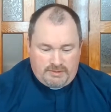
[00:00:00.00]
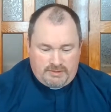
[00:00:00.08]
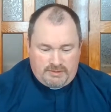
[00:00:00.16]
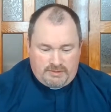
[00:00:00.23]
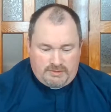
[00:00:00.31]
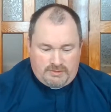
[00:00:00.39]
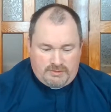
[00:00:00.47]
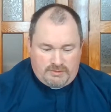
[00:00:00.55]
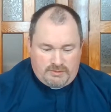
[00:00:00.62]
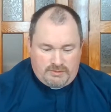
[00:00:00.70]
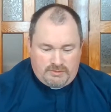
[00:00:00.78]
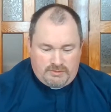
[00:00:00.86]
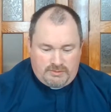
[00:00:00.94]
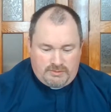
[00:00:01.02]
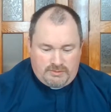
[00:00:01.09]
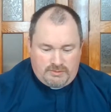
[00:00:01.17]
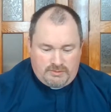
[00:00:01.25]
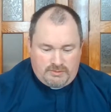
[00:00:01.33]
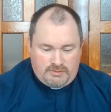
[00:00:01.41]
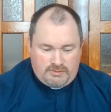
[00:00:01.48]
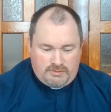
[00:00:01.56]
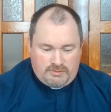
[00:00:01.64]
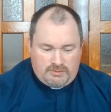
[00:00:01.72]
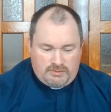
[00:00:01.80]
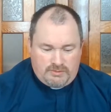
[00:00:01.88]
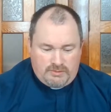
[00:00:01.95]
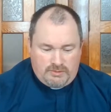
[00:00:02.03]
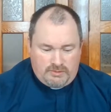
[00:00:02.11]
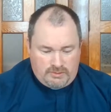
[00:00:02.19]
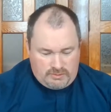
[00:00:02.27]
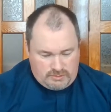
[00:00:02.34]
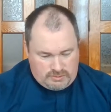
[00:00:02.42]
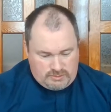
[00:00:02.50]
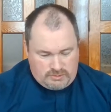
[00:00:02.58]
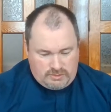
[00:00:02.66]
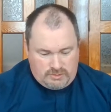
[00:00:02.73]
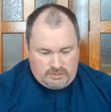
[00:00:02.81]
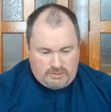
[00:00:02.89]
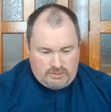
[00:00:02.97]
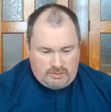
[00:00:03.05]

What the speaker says: (silence)